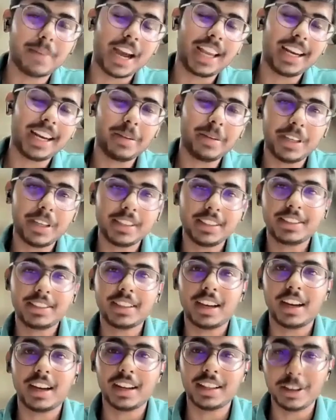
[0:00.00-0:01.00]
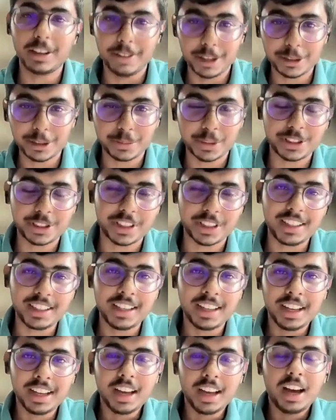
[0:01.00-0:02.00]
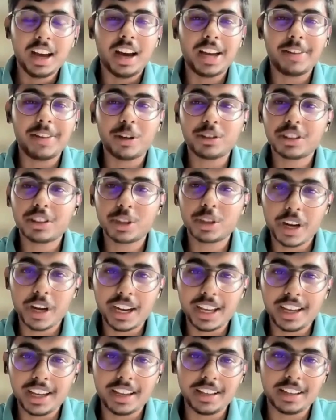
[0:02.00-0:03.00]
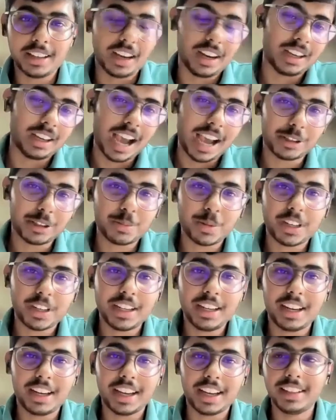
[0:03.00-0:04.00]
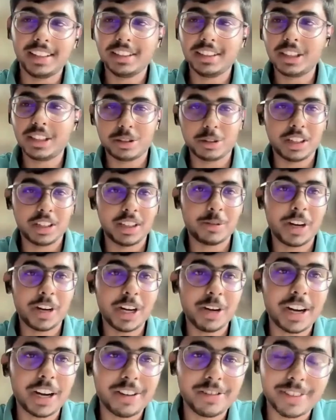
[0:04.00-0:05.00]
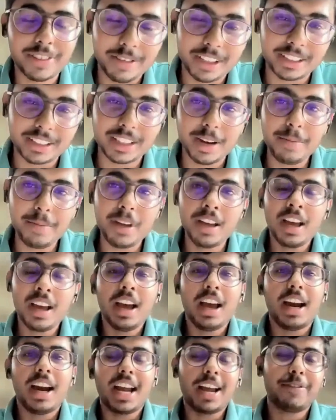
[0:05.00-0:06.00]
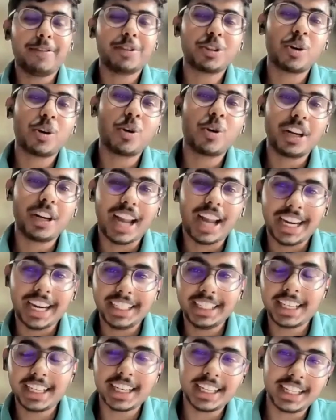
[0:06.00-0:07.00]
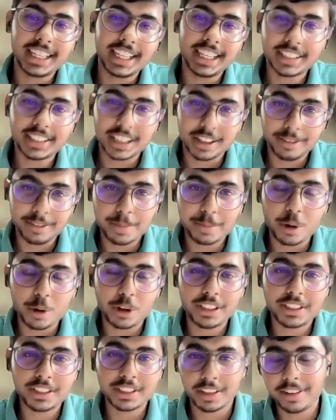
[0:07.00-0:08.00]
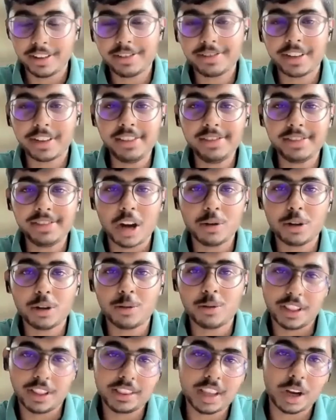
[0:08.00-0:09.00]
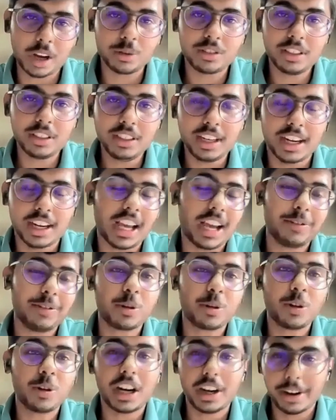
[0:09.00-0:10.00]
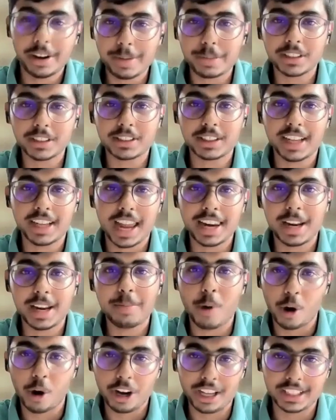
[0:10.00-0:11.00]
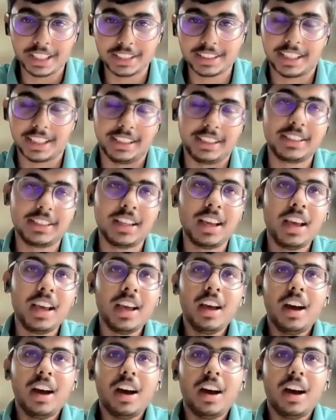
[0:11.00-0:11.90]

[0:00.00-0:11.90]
My name is Devesh Mishra. I was a CT aspirant in 2025 exam, and I've scored 937.75 out of 1000, and I've scored 100 percentile in political science.